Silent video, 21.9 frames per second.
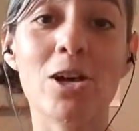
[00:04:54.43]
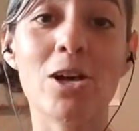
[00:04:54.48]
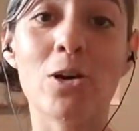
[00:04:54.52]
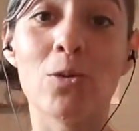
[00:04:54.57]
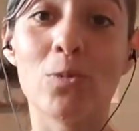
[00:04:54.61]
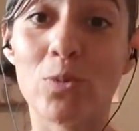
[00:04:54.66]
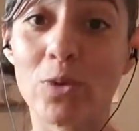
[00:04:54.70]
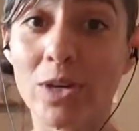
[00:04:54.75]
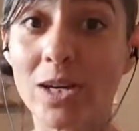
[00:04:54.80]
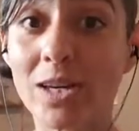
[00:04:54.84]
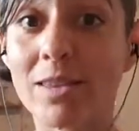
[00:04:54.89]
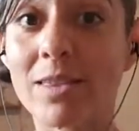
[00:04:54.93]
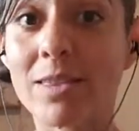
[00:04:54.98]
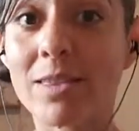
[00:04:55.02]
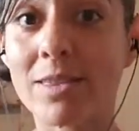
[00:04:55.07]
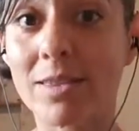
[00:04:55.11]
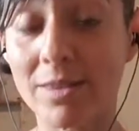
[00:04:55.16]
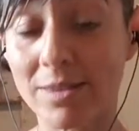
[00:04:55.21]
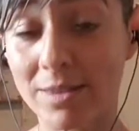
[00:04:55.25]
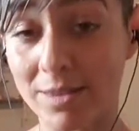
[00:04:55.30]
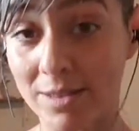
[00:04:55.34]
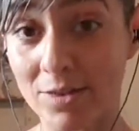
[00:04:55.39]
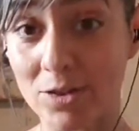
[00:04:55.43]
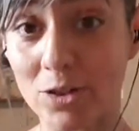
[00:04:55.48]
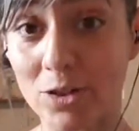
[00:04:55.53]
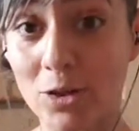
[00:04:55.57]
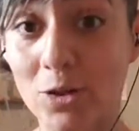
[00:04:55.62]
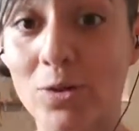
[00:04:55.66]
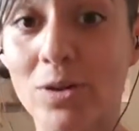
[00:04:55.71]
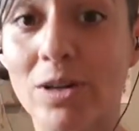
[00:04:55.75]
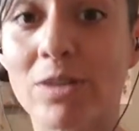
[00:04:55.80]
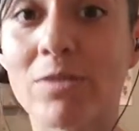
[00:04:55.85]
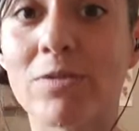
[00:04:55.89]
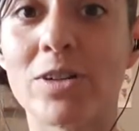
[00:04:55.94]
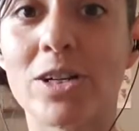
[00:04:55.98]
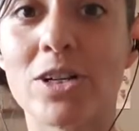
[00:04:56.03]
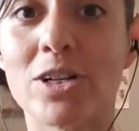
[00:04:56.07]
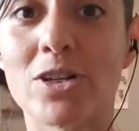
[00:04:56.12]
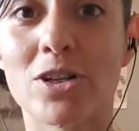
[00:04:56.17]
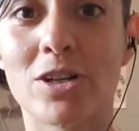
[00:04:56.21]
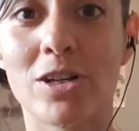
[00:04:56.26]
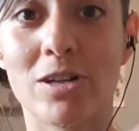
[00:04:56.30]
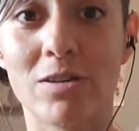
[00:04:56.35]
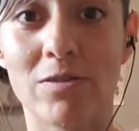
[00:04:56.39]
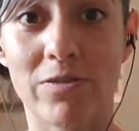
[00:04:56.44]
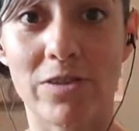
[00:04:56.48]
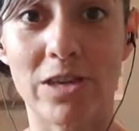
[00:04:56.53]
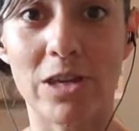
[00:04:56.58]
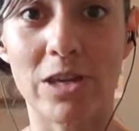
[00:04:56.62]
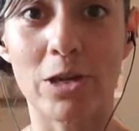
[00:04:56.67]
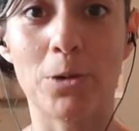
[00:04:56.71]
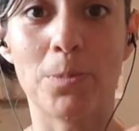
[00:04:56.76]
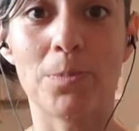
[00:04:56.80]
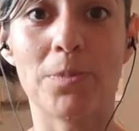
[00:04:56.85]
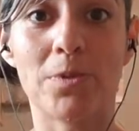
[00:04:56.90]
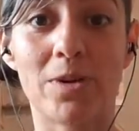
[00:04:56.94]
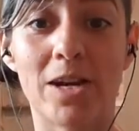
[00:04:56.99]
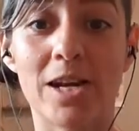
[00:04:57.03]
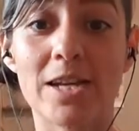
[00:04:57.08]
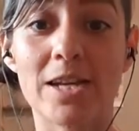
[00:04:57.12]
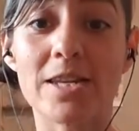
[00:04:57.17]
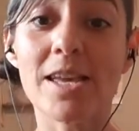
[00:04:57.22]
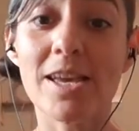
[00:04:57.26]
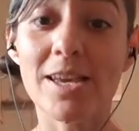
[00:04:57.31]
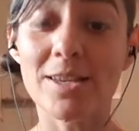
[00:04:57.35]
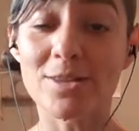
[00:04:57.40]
with this current version of you, right?